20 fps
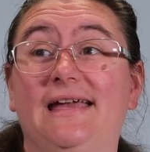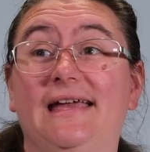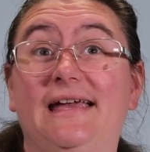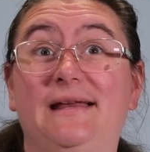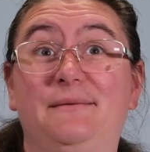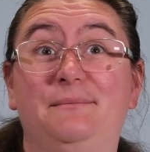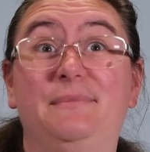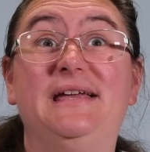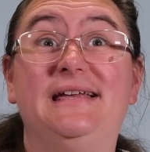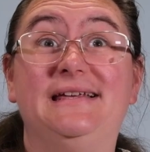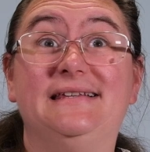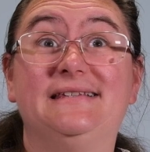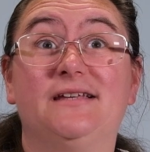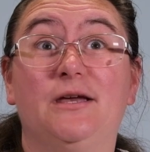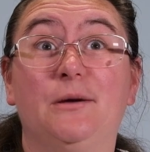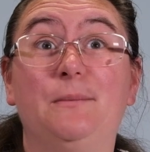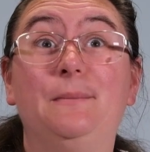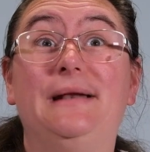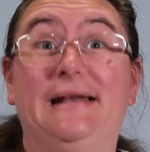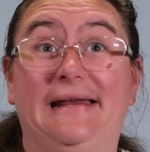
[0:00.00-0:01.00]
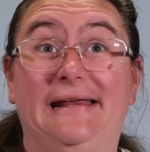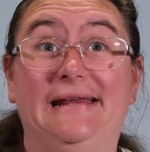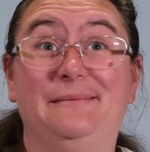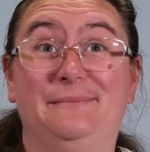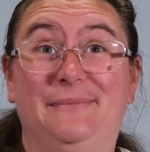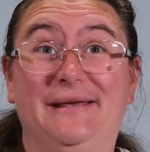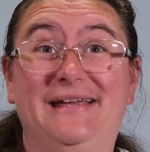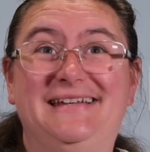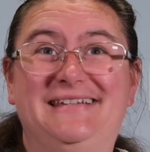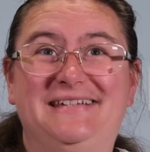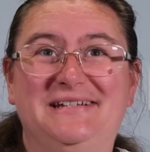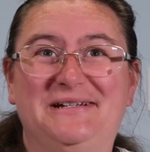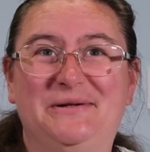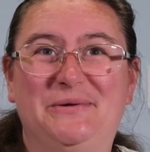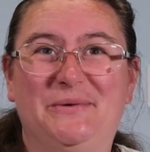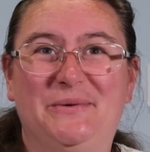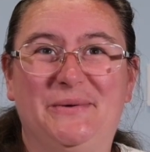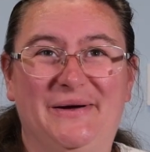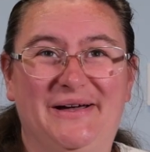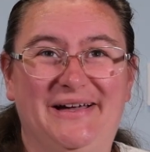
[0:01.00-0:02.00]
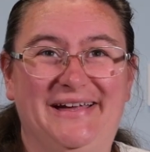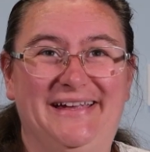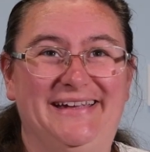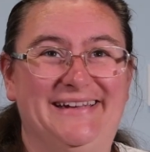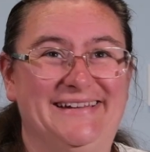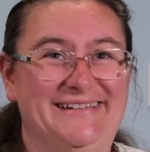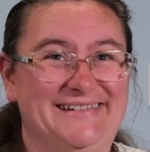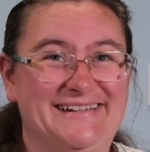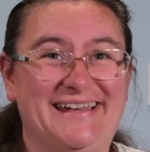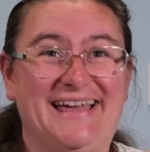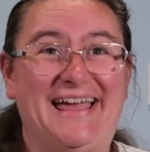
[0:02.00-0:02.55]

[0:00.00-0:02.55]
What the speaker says: in complete peace and quiet.